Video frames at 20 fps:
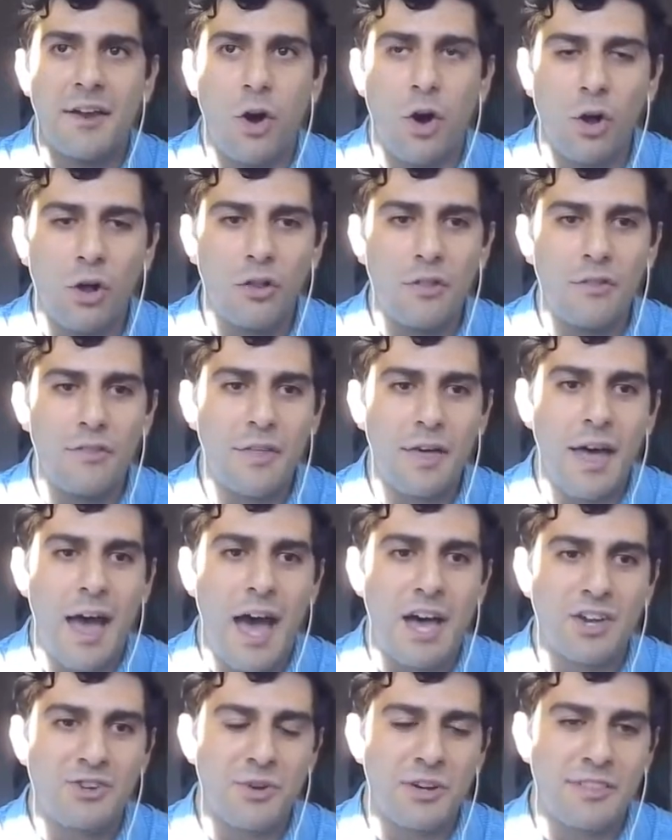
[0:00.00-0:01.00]
And all of the
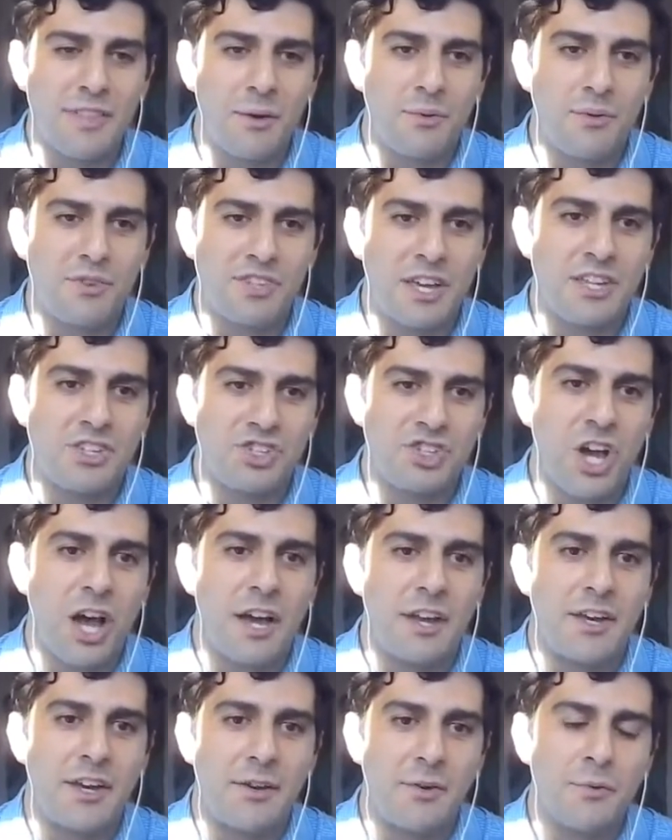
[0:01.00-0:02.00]
hash rate that was in
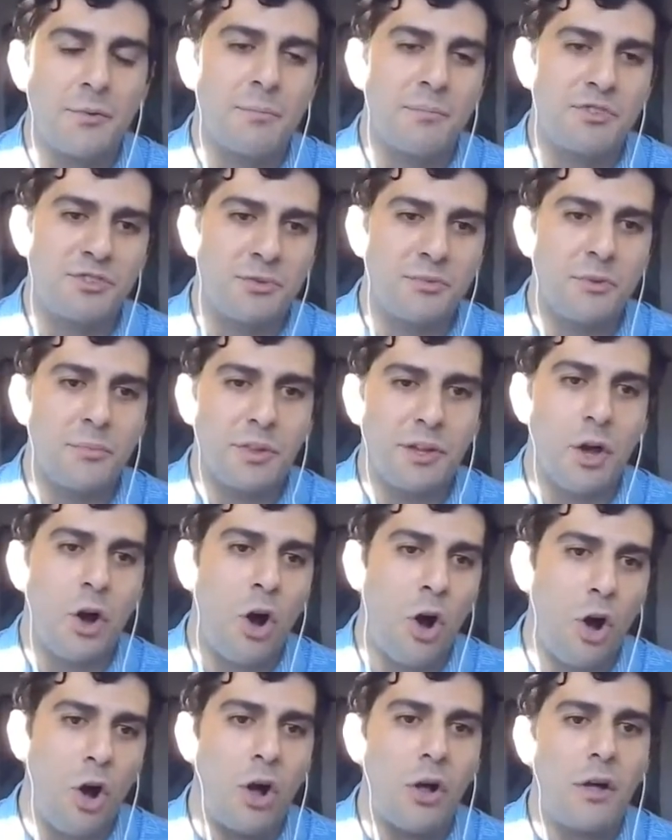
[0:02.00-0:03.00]
China, presumably
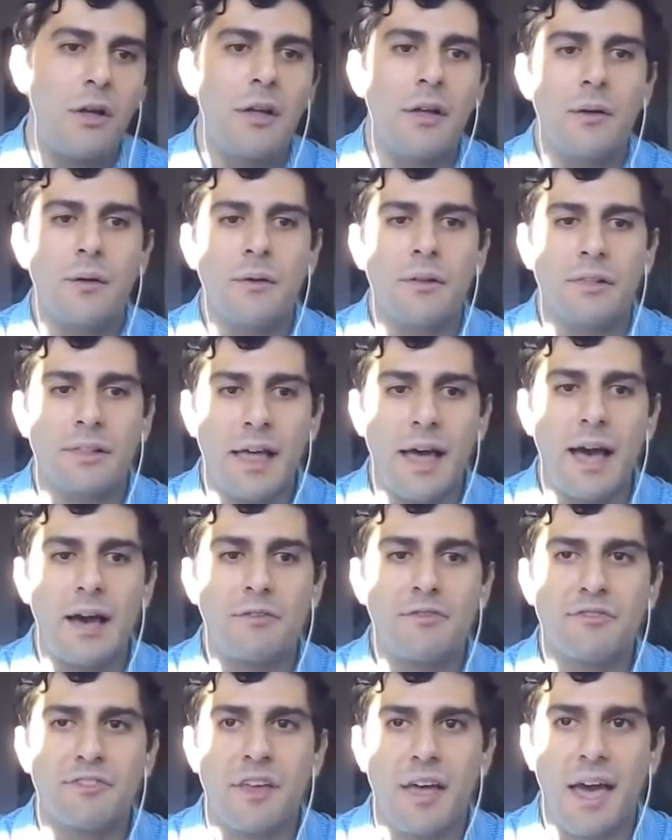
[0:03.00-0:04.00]
all,
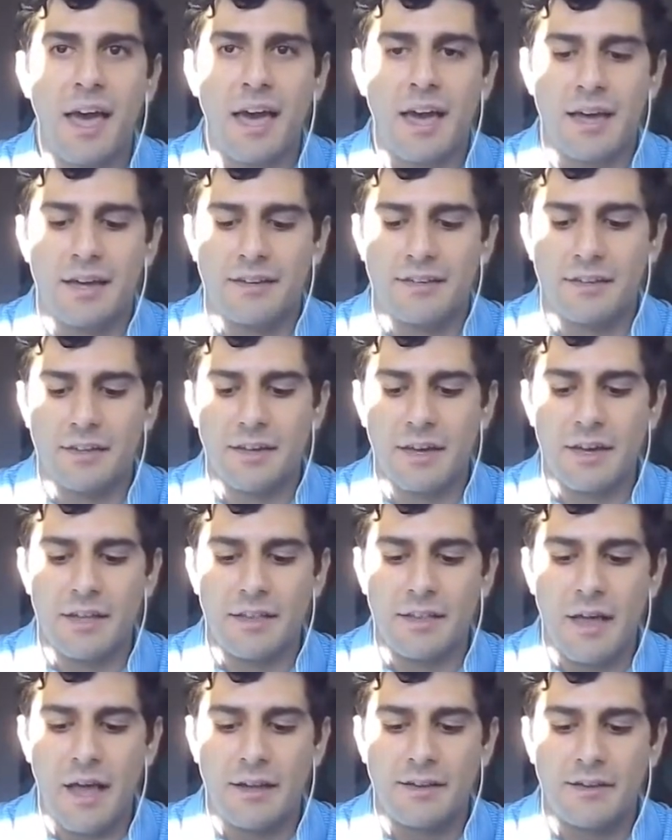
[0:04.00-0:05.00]
left, and
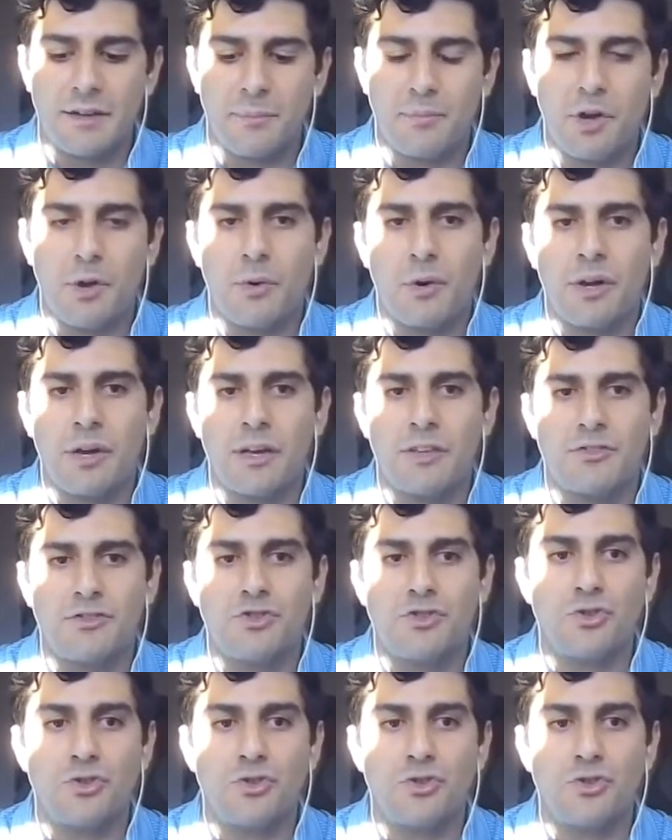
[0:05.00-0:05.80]
it ended up going